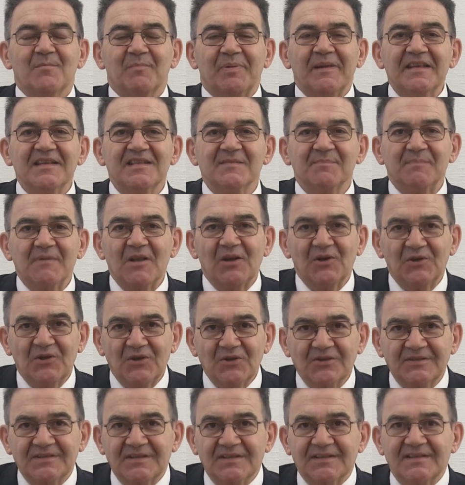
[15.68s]
Please be
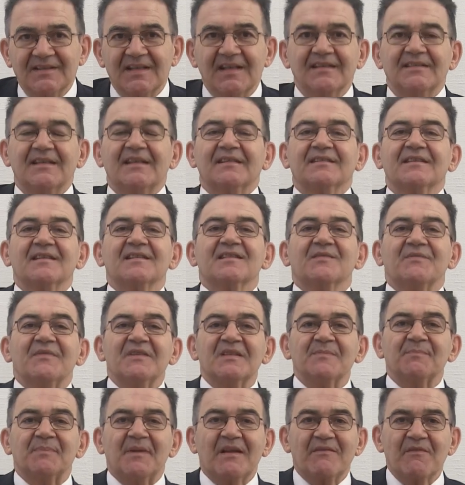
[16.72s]
alerted that the
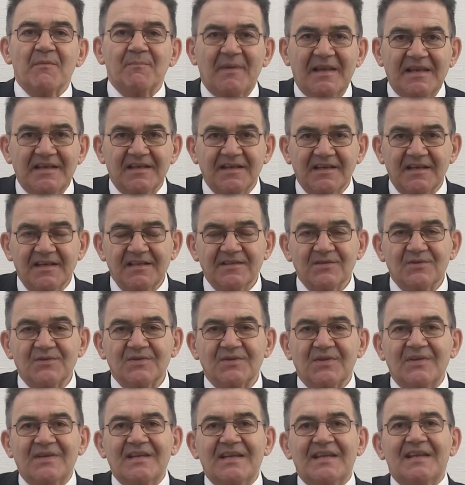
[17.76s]
Swiss private banking
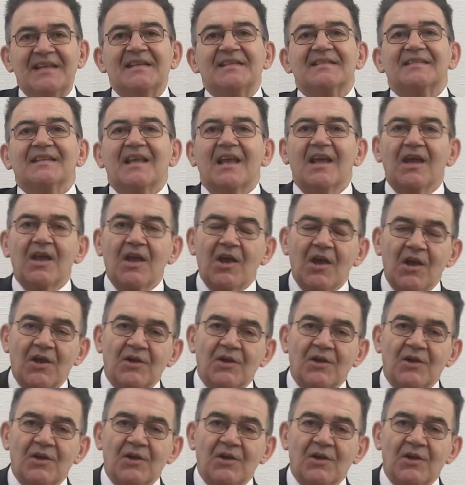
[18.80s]
industry is